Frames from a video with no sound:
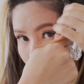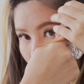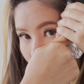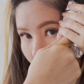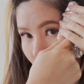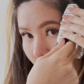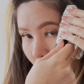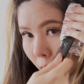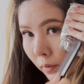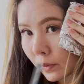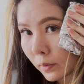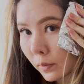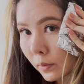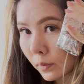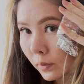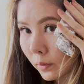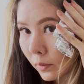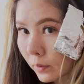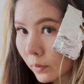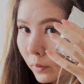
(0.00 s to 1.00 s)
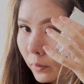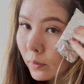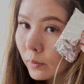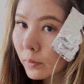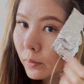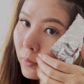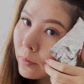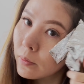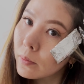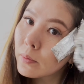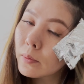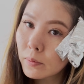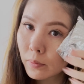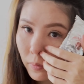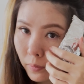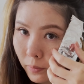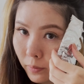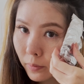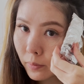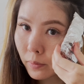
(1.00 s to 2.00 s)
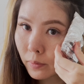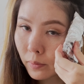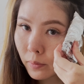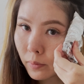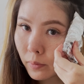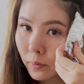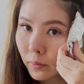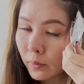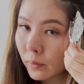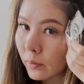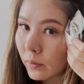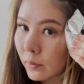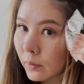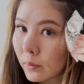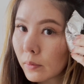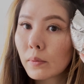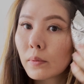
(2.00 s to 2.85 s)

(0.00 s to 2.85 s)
Nothing is said.